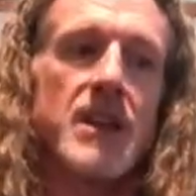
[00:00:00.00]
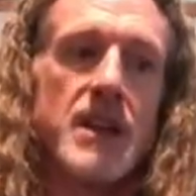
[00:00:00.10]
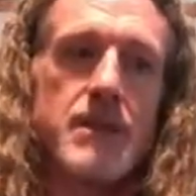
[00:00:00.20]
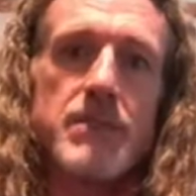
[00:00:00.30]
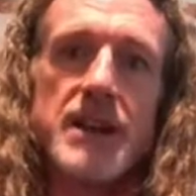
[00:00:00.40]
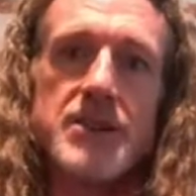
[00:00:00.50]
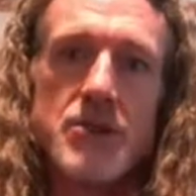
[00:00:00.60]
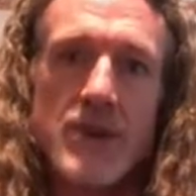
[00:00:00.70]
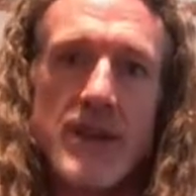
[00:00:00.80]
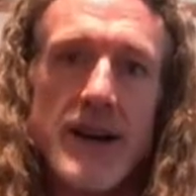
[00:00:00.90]
And by
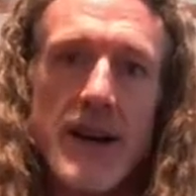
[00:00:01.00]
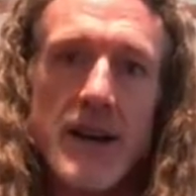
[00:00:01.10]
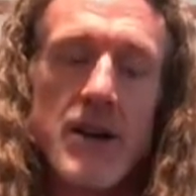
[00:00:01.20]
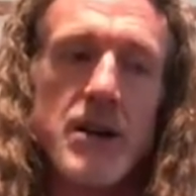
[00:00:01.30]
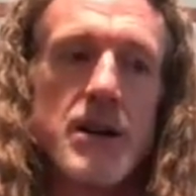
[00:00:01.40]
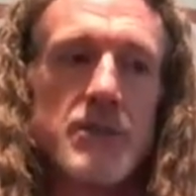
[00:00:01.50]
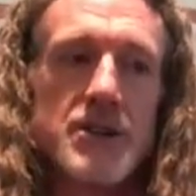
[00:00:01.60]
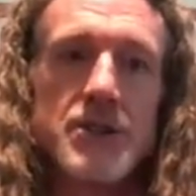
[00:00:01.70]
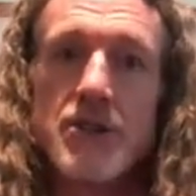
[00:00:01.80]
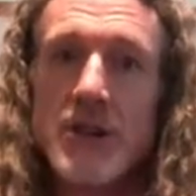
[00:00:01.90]
doing that, I'm going to
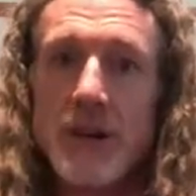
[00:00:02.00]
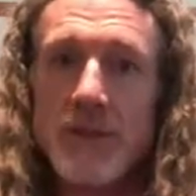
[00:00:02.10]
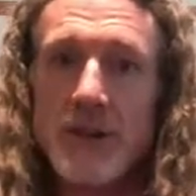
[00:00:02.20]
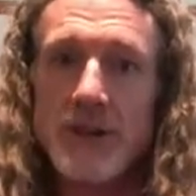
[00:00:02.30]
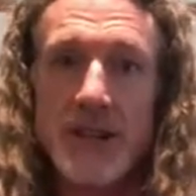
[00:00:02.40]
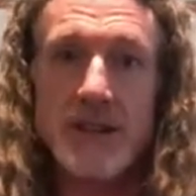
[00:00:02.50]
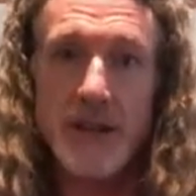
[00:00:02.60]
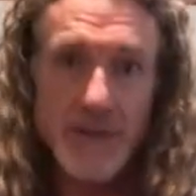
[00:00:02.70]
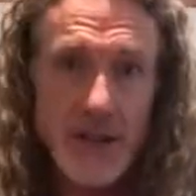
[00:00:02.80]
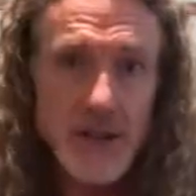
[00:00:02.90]
show you a couple of tricks.
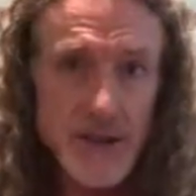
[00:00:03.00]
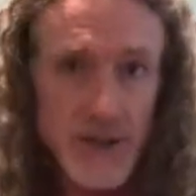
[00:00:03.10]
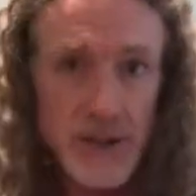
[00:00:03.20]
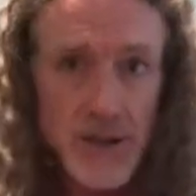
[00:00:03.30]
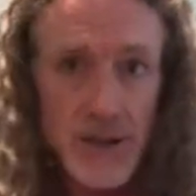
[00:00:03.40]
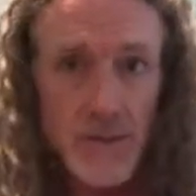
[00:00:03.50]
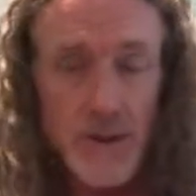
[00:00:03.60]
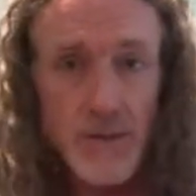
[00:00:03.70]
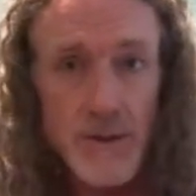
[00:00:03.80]
Now, if it's the